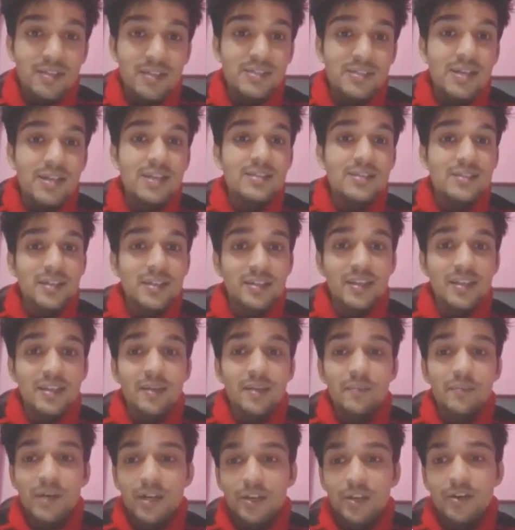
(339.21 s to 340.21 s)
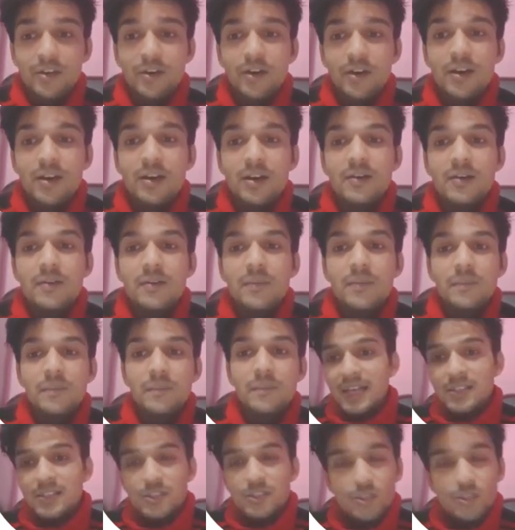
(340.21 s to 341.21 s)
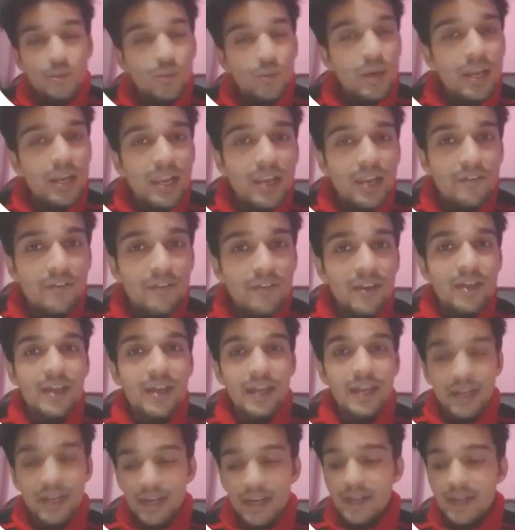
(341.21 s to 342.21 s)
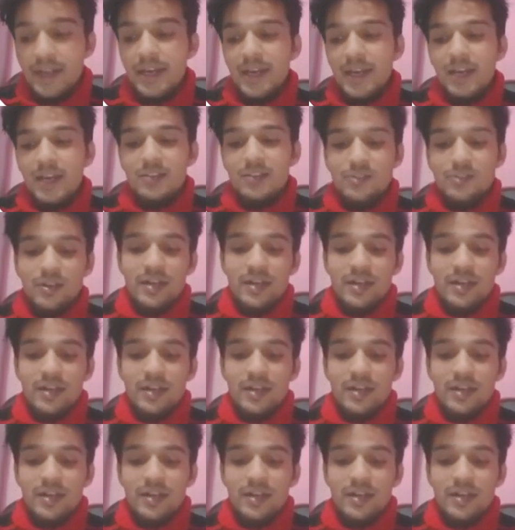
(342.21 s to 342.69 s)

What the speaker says: Region is nothing but as you are living in India.